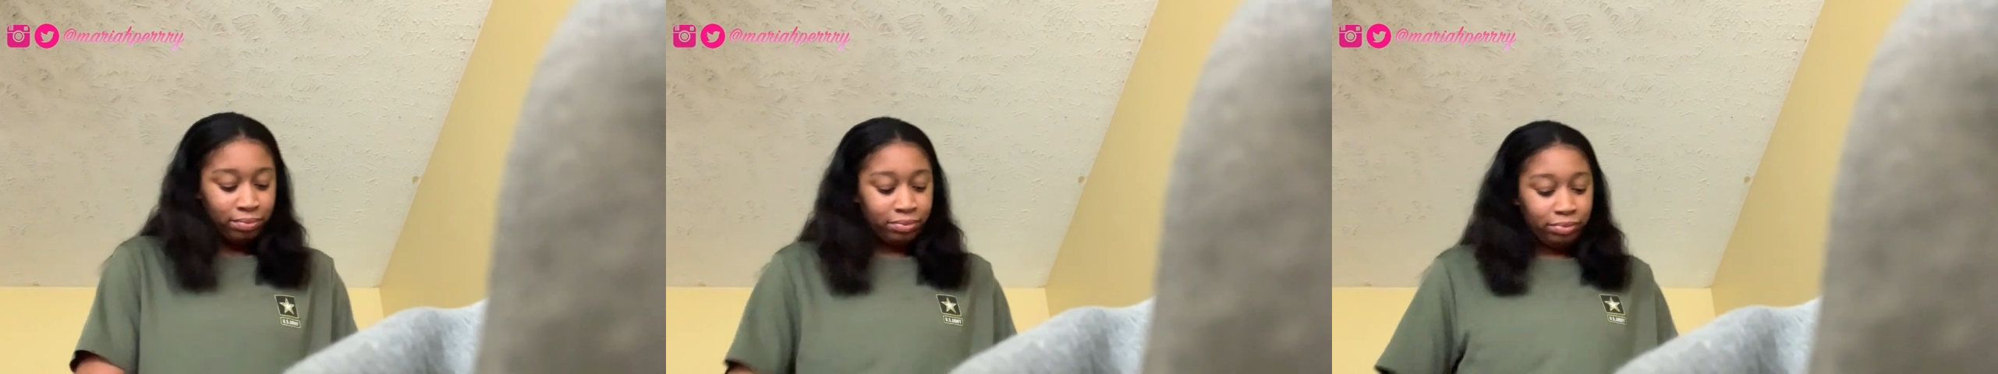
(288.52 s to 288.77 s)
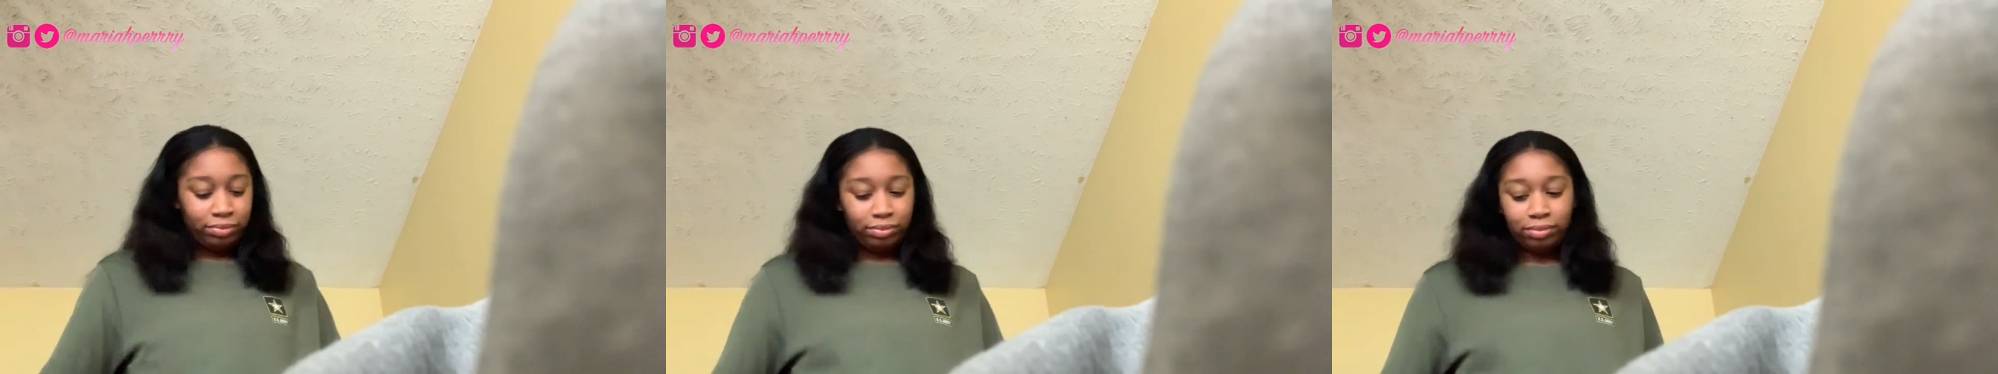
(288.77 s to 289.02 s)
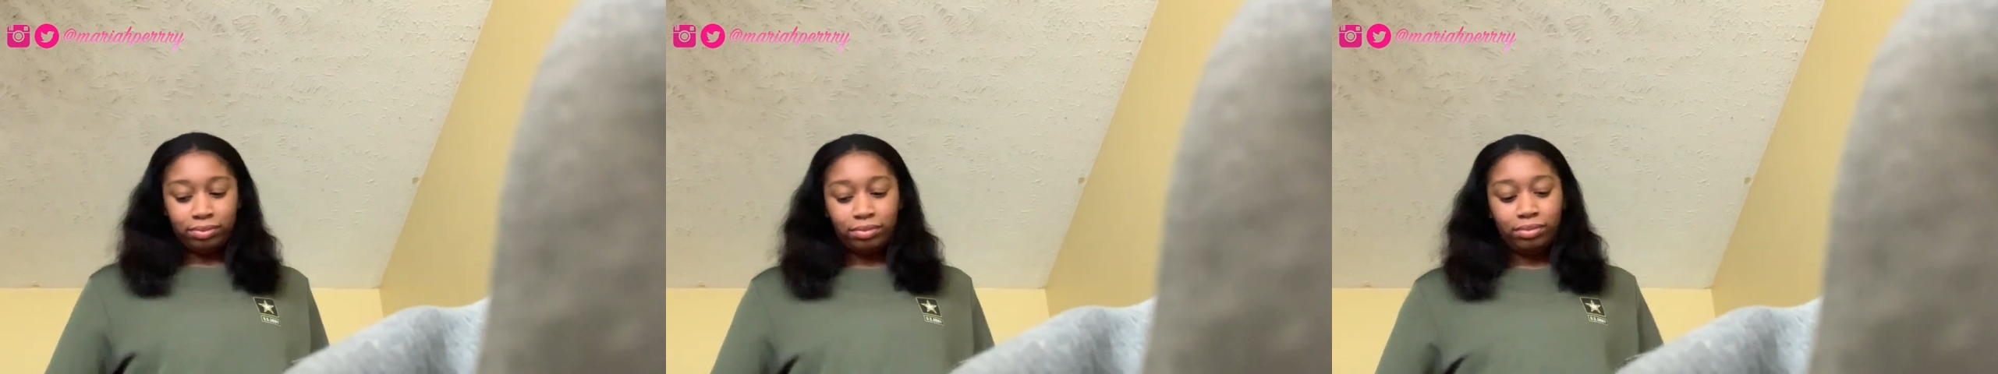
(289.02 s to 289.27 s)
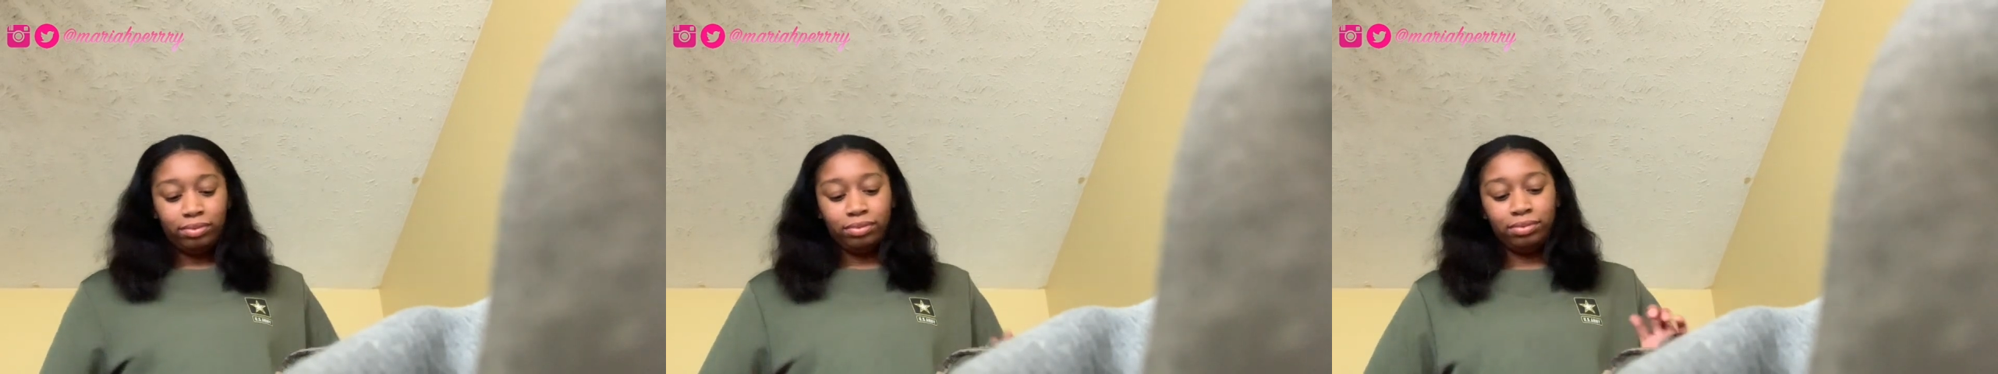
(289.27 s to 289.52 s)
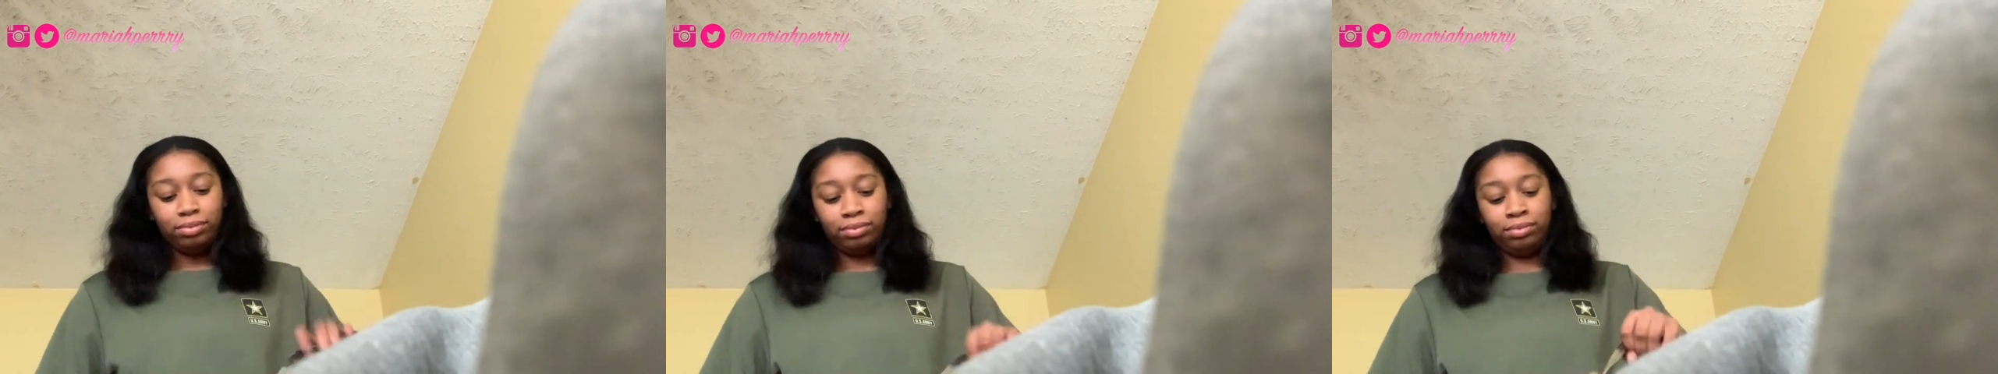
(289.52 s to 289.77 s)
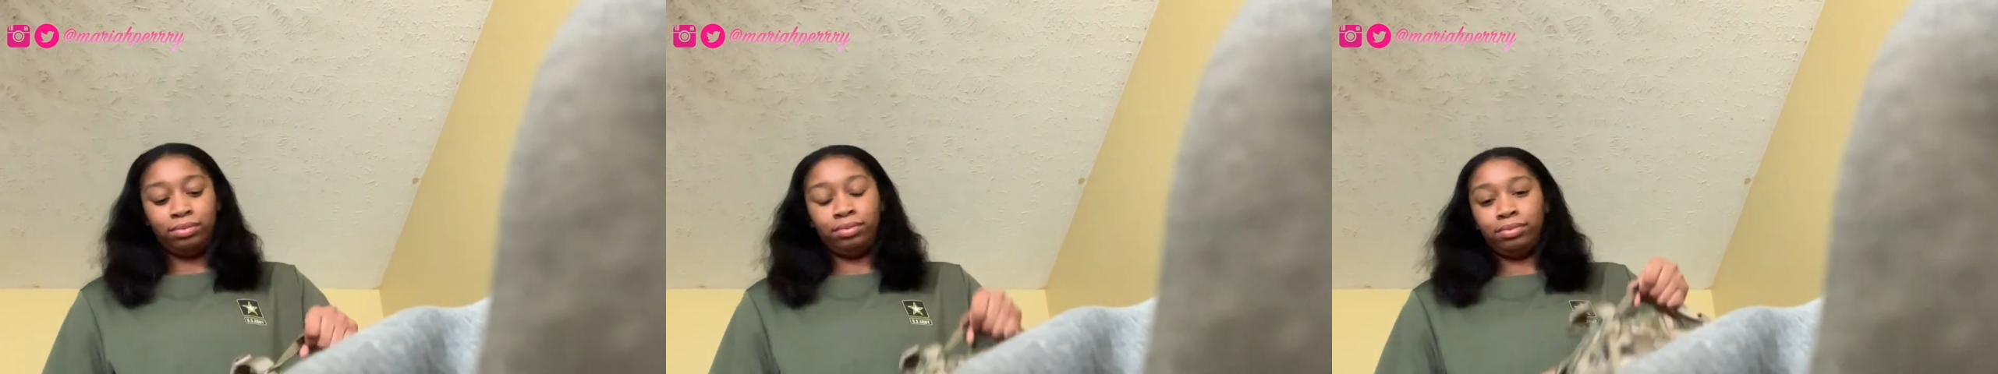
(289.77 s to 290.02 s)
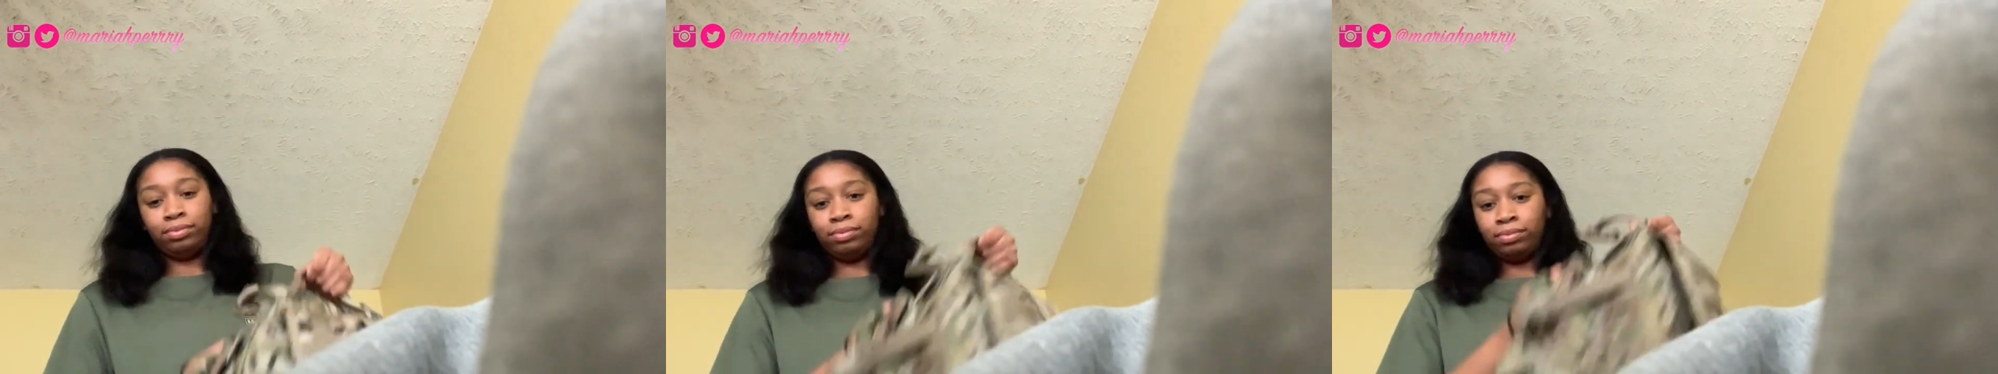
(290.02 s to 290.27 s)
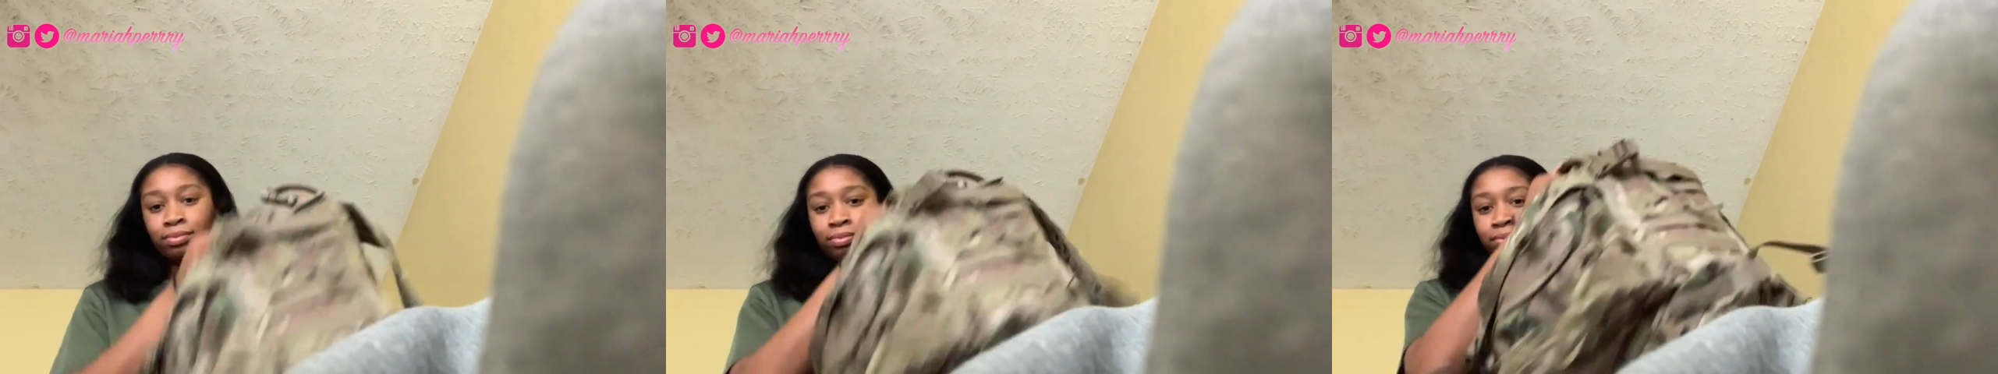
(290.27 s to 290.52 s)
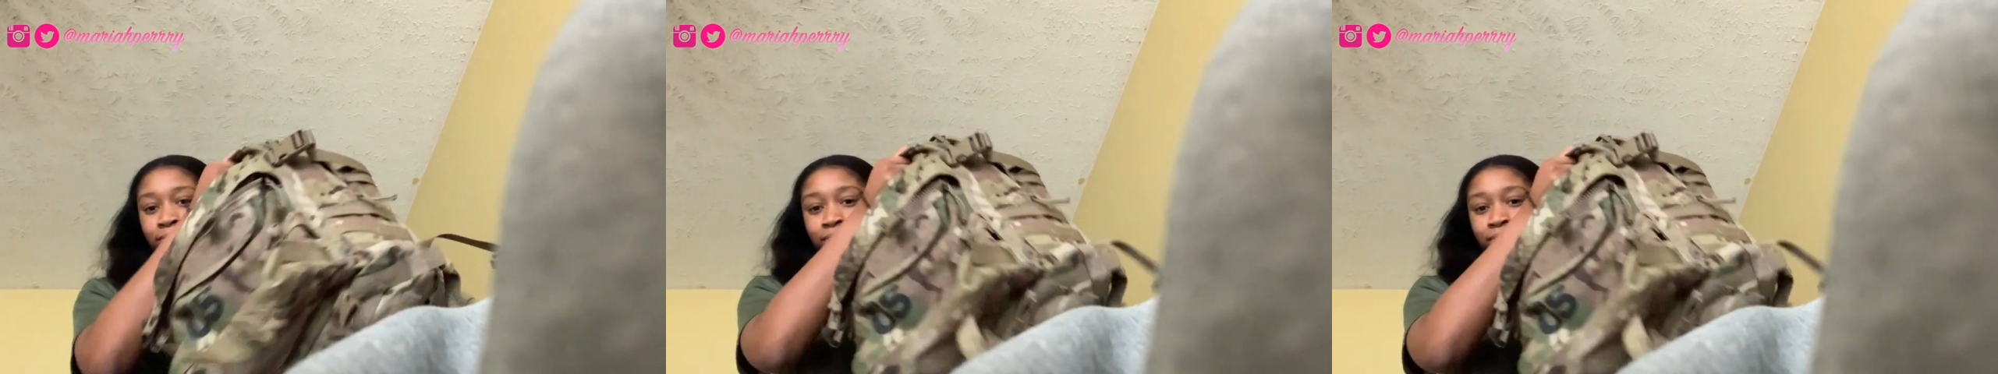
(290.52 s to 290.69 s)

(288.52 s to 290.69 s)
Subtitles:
No one is speaking in this clip.